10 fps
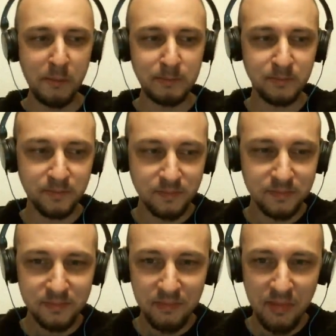Like
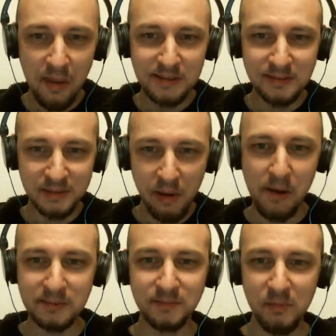they're moving so
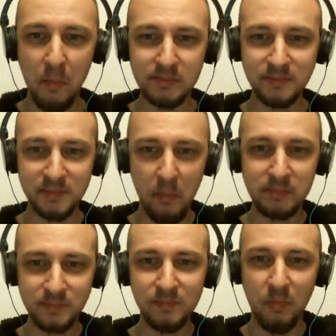fast that
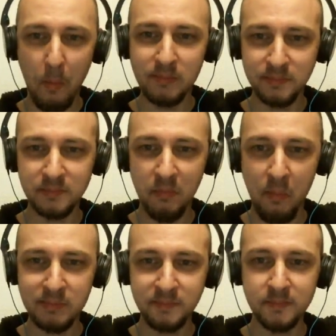it's like things are probably going to
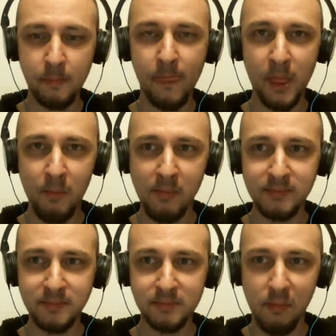start happening in the wrong
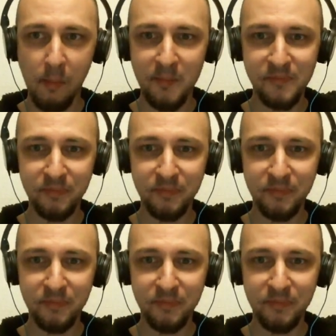order, right?